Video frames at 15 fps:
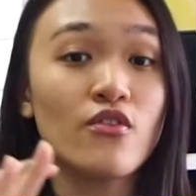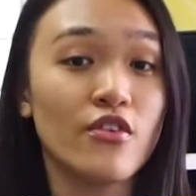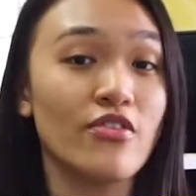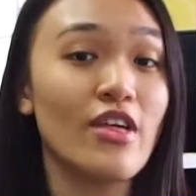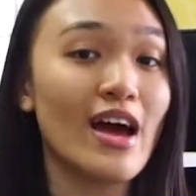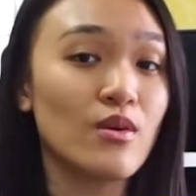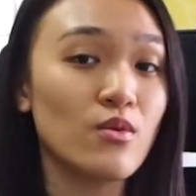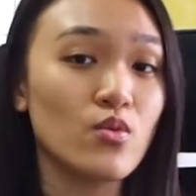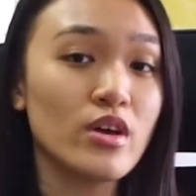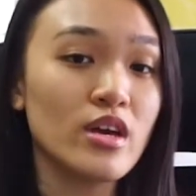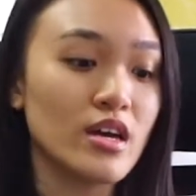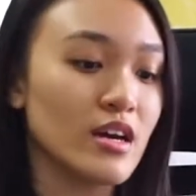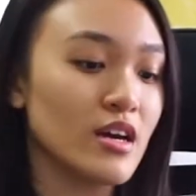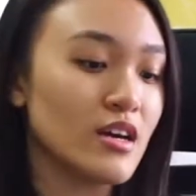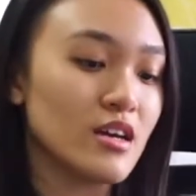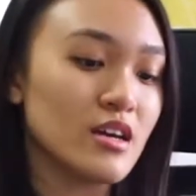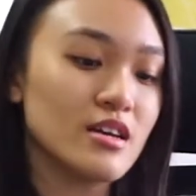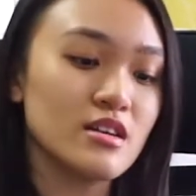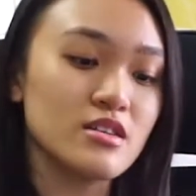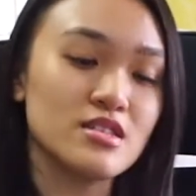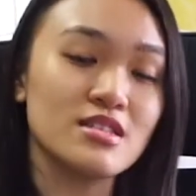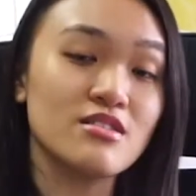for that week,
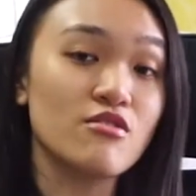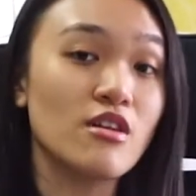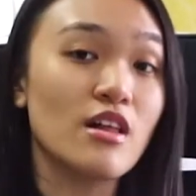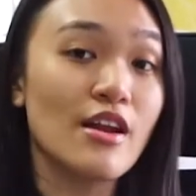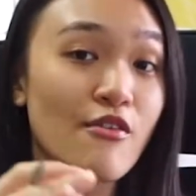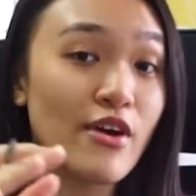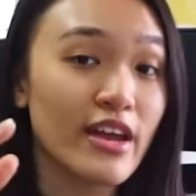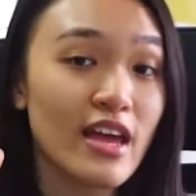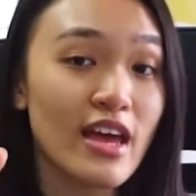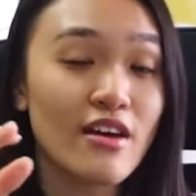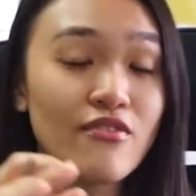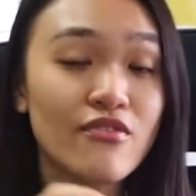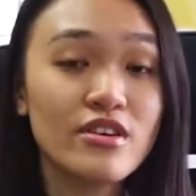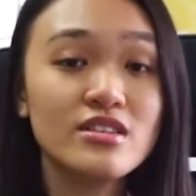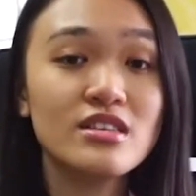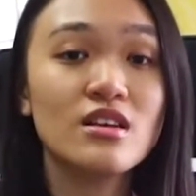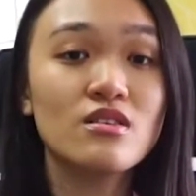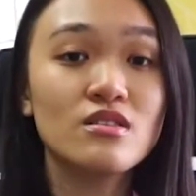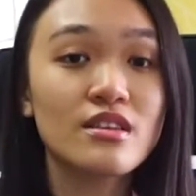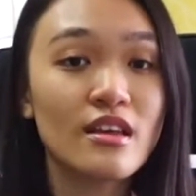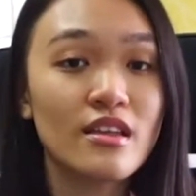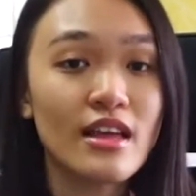and just write every single
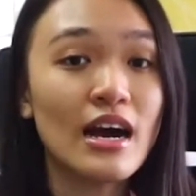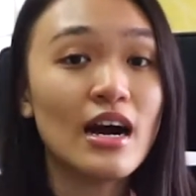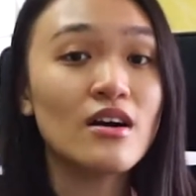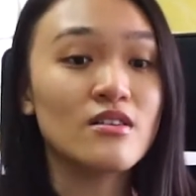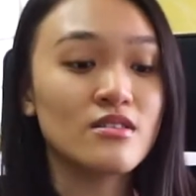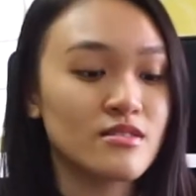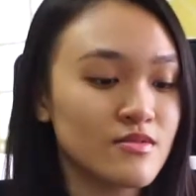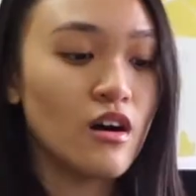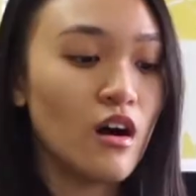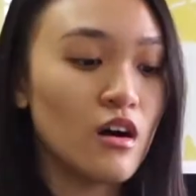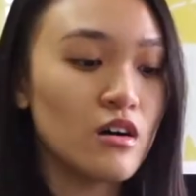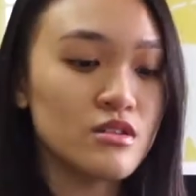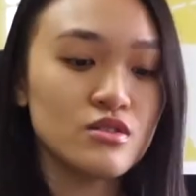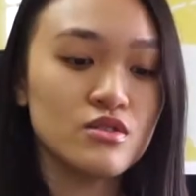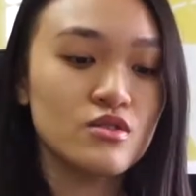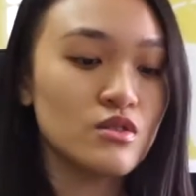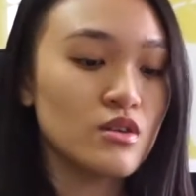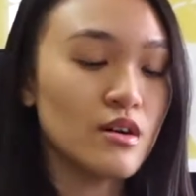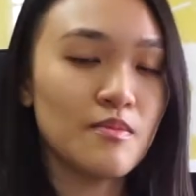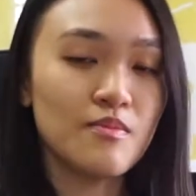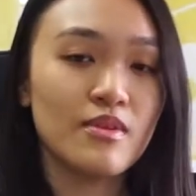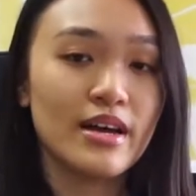thing down onto
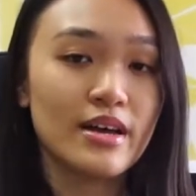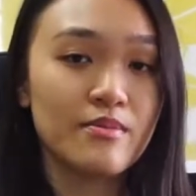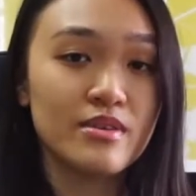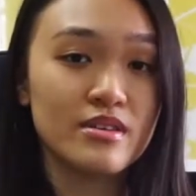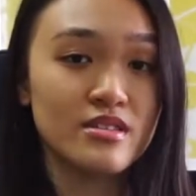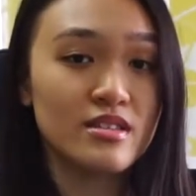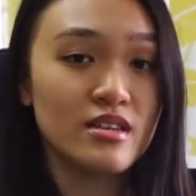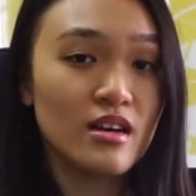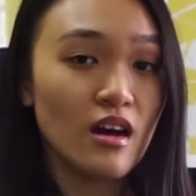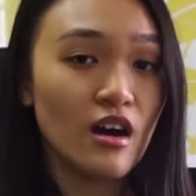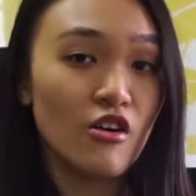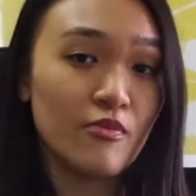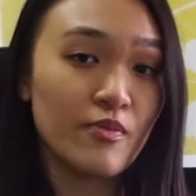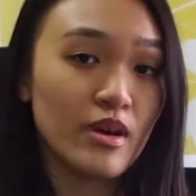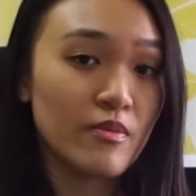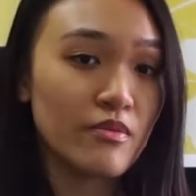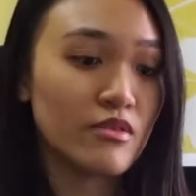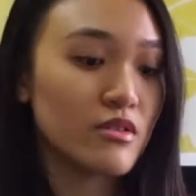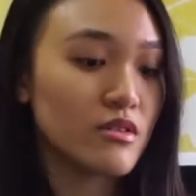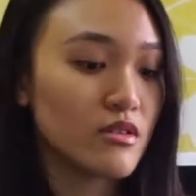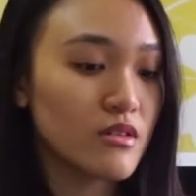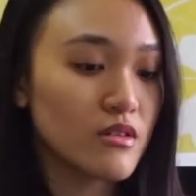a blank piece of paper.
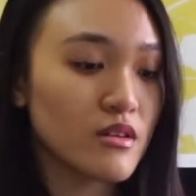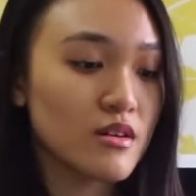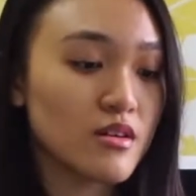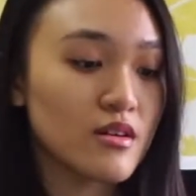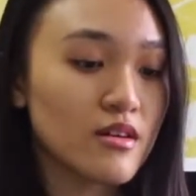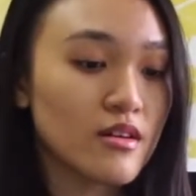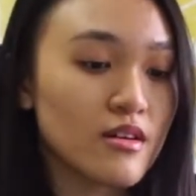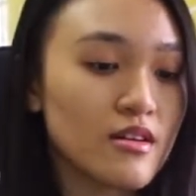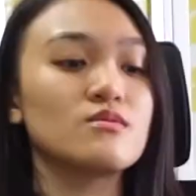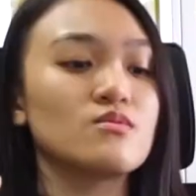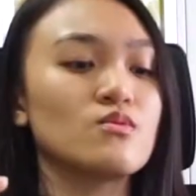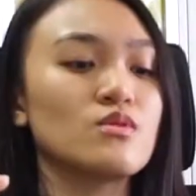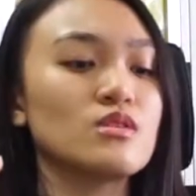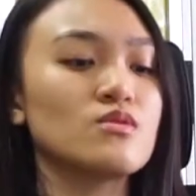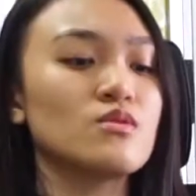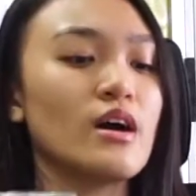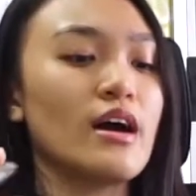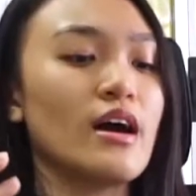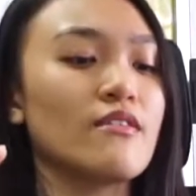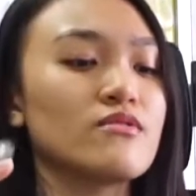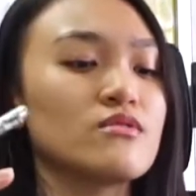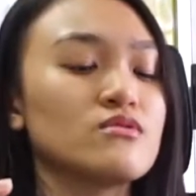What do I
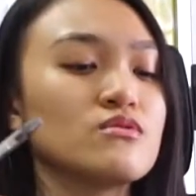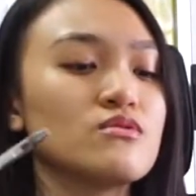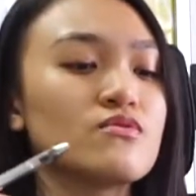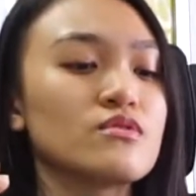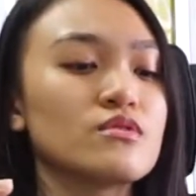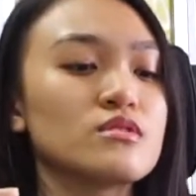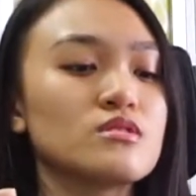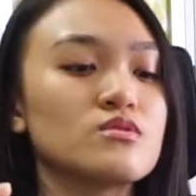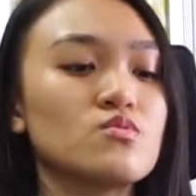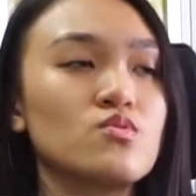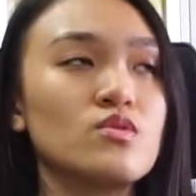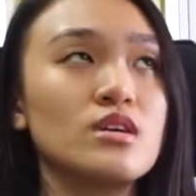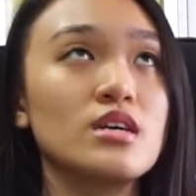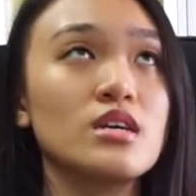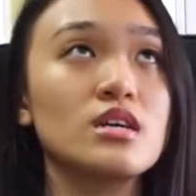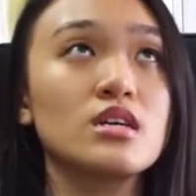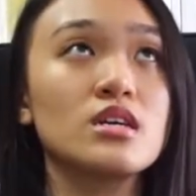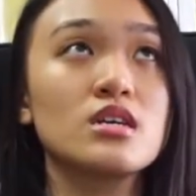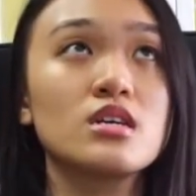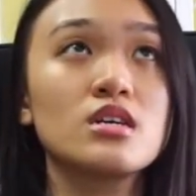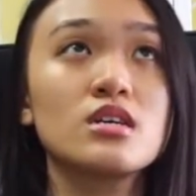have to do for this week?